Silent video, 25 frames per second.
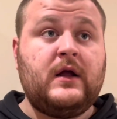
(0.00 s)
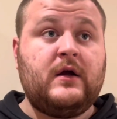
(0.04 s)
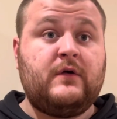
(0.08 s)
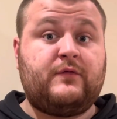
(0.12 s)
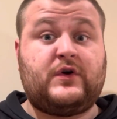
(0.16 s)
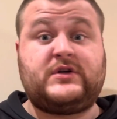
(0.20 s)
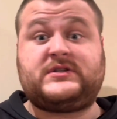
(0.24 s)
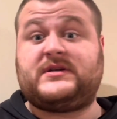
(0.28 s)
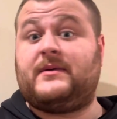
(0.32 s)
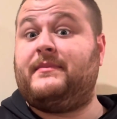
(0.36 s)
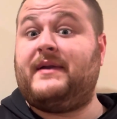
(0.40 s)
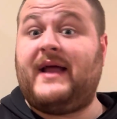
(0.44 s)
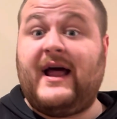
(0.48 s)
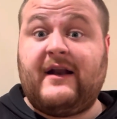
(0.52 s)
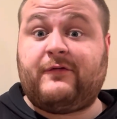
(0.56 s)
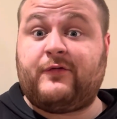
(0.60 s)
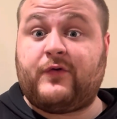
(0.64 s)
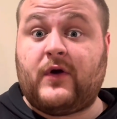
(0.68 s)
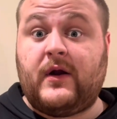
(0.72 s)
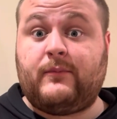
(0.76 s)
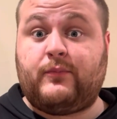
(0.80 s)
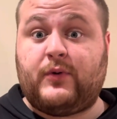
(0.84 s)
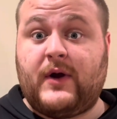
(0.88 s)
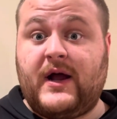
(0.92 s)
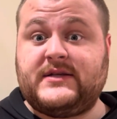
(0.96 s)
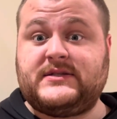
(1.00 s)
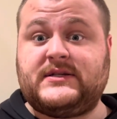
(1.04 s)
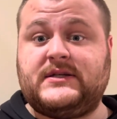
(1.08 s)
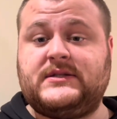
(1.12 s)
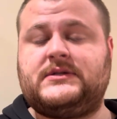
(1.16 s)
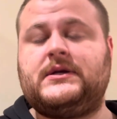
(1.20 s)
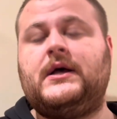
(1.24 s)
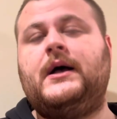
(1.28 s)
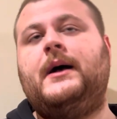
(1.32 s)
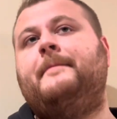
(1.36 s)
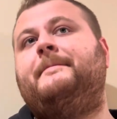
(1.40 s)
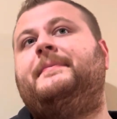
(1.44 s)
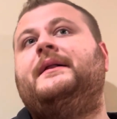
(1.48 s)
for some net front presence,
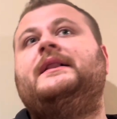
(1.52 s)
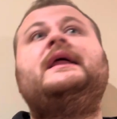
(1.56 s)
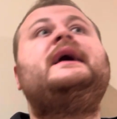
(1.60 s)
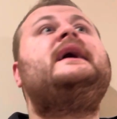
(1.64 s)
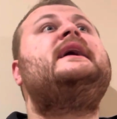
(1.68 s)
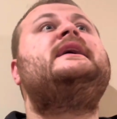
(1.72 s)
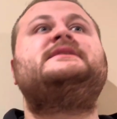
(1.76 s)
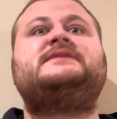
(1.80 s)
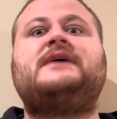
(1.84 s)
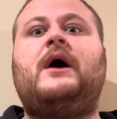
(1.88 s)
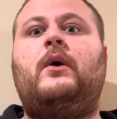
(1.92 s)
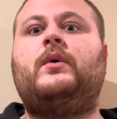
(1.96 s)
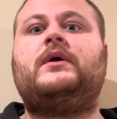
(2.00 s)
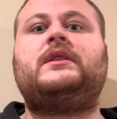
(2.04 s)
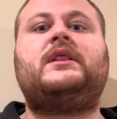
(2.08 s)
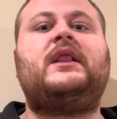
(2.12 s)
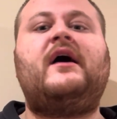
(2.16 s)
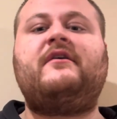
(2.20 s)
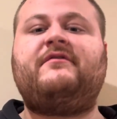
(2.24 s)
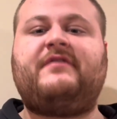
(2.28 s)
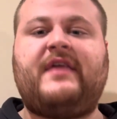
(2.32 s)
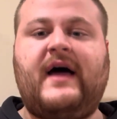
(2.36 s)
please, I would love